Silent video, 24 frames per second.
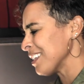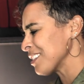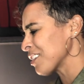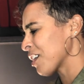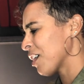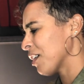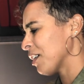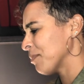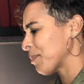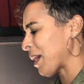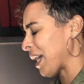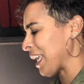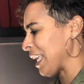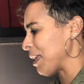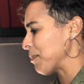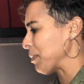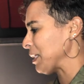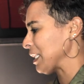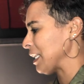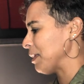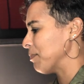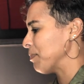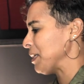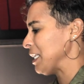it's called by
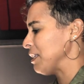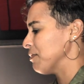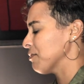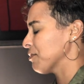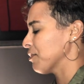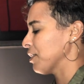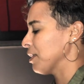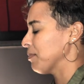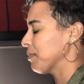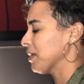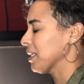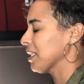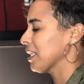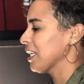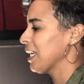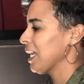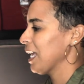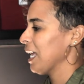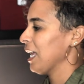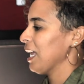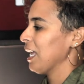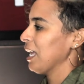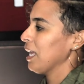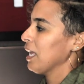Emily P. Freeman. I
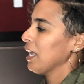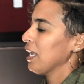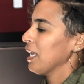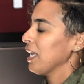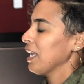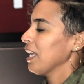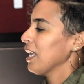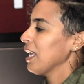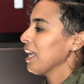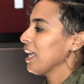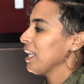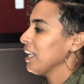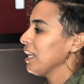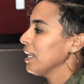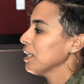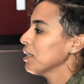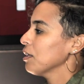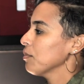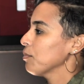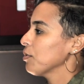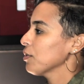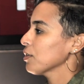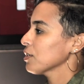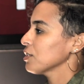remember reading that. And in
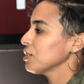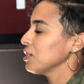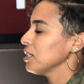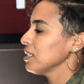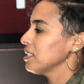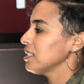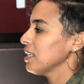the book, she